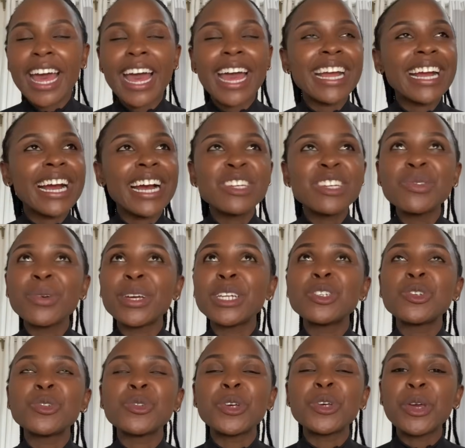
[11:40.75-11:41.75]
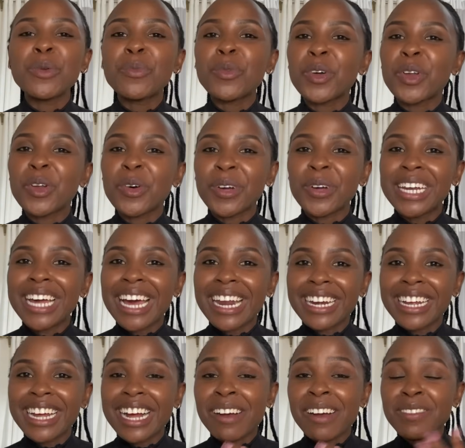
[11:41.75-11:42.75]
I can't wait to keep on ordering.